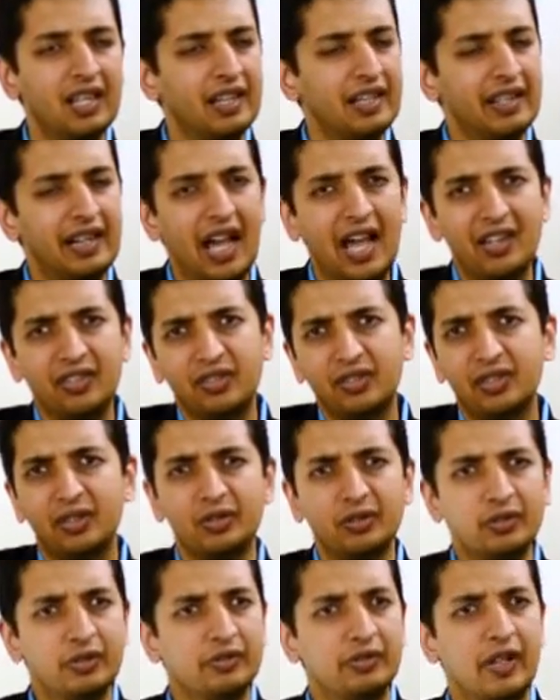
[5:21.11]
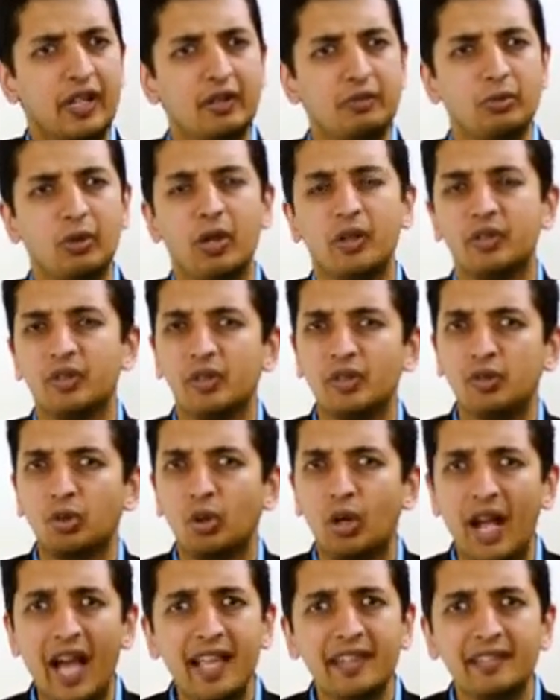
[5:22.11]
rational unified process
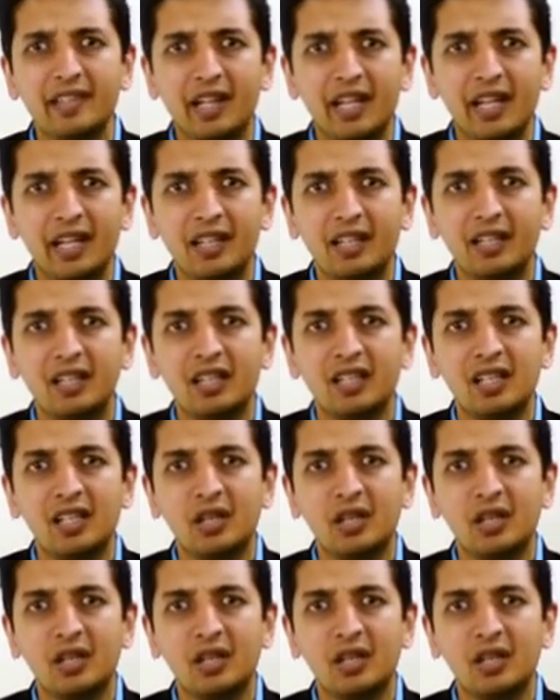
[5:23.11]
or agile,